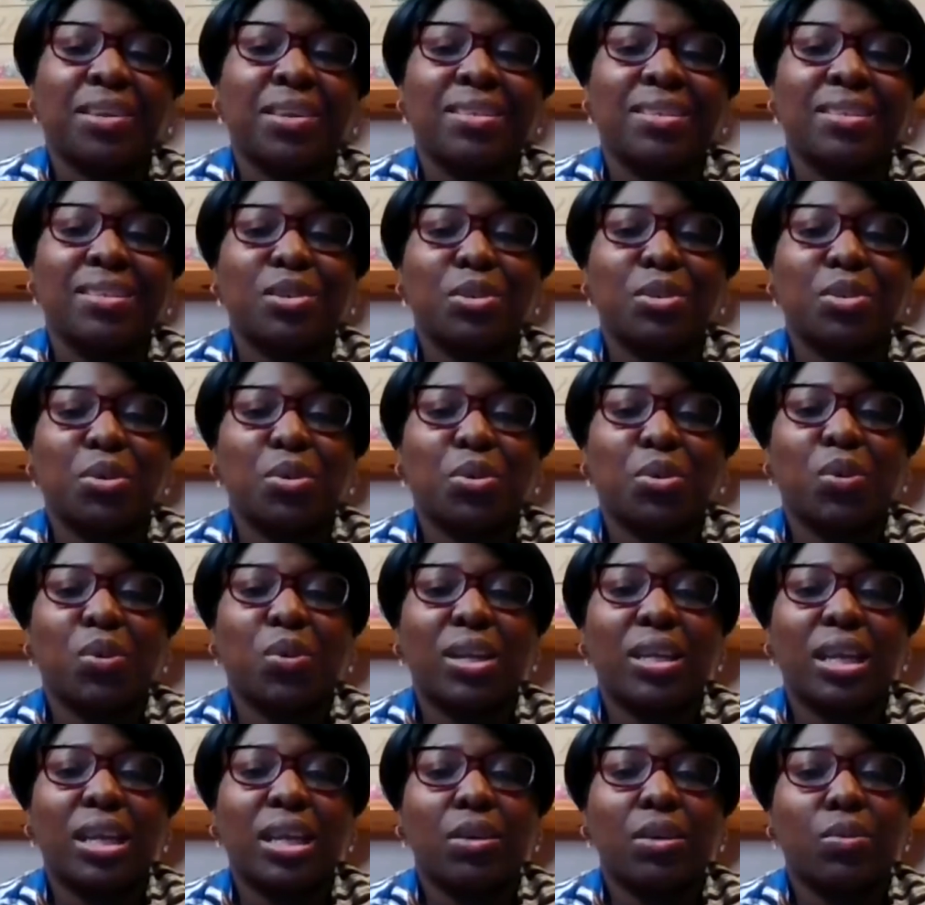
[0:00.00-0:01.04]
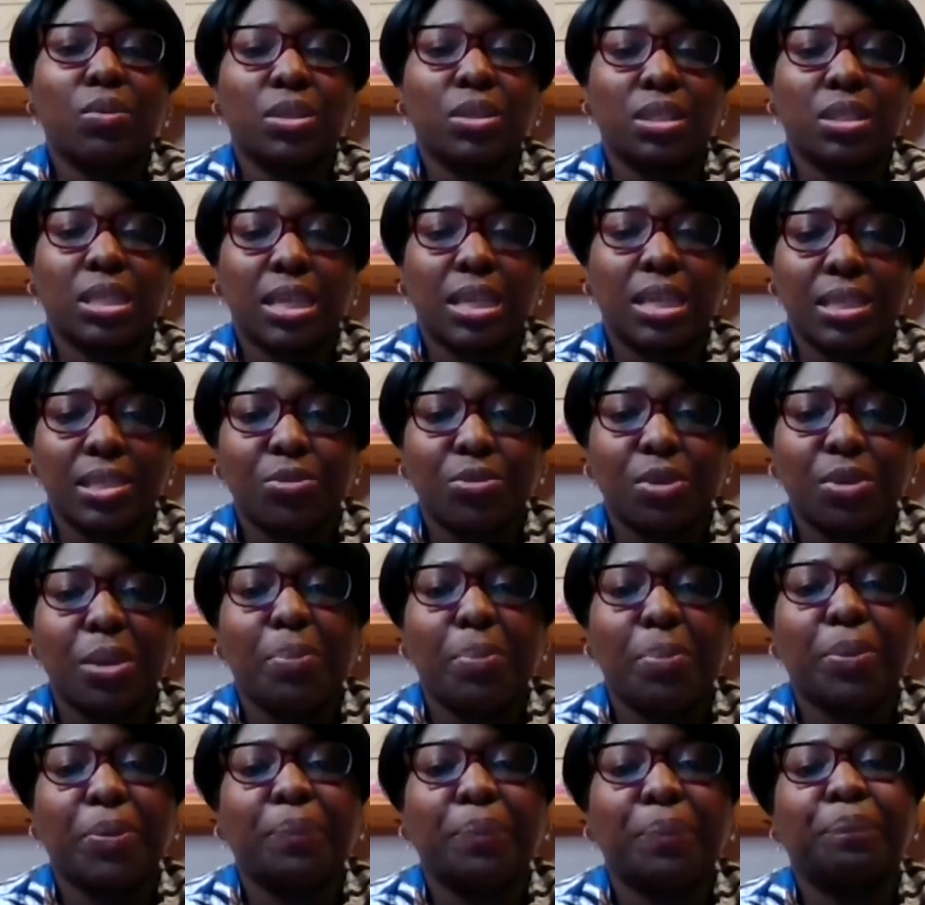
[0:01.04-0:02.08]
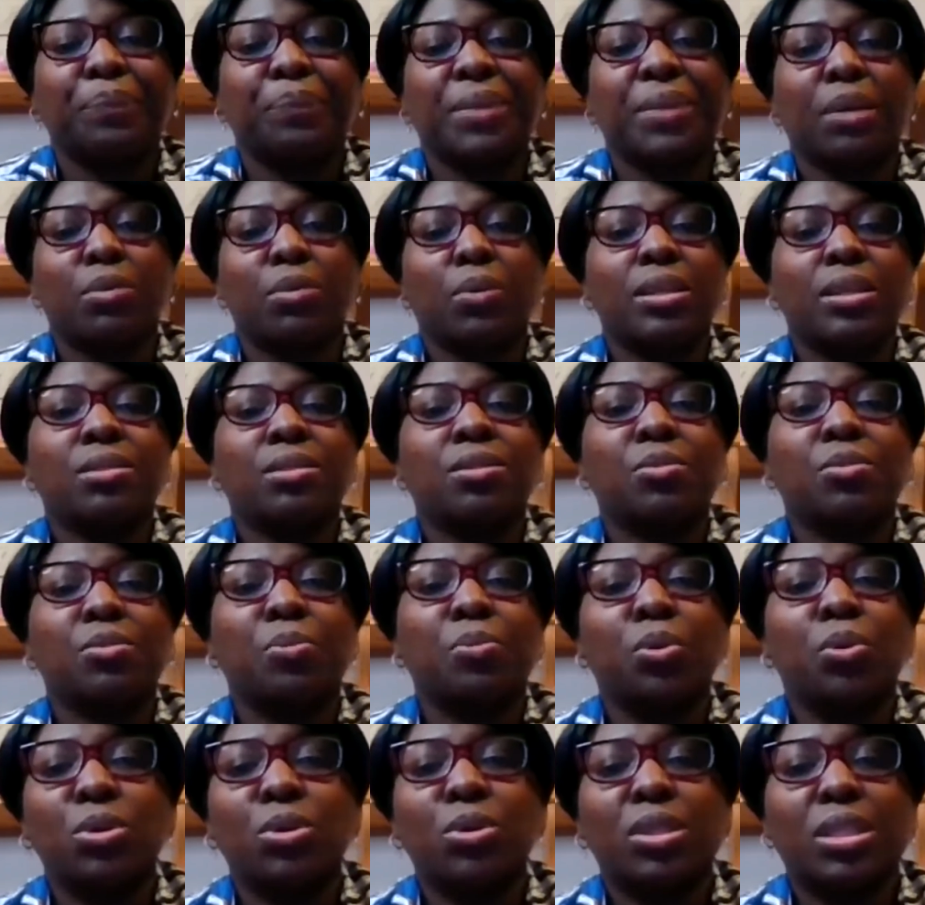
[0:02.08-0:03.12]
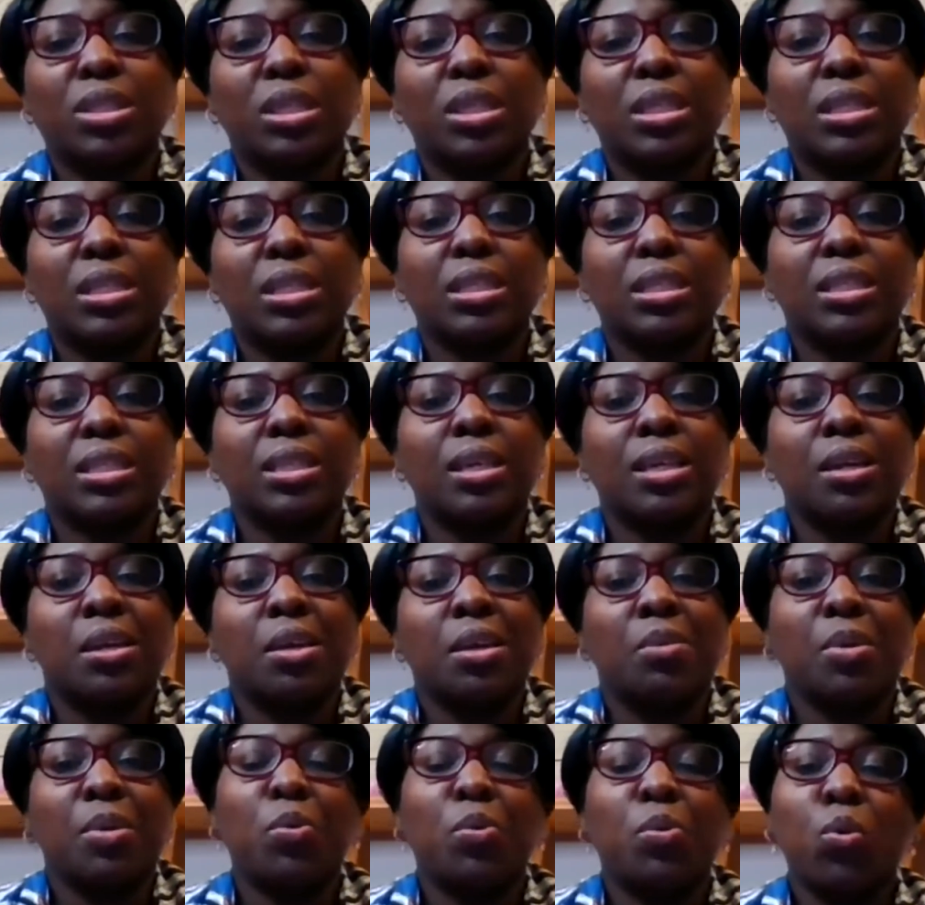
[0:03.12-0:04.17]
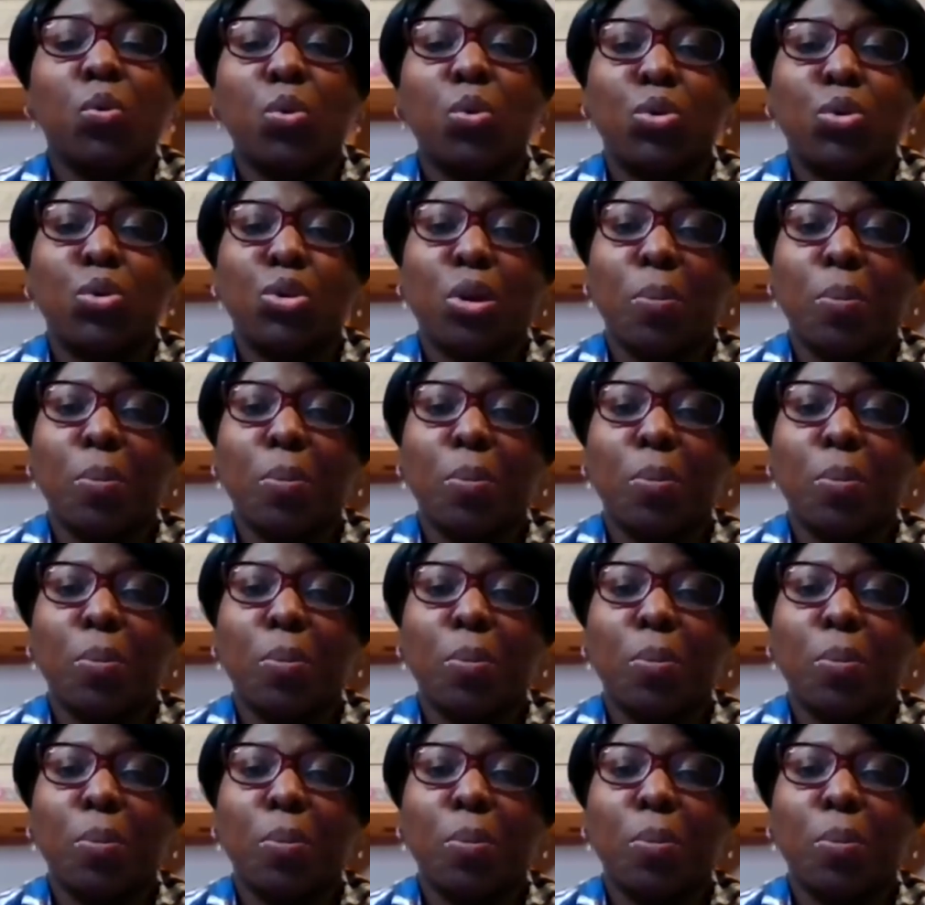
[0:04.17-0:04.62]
So when I was class rep and we were in some postings, people would not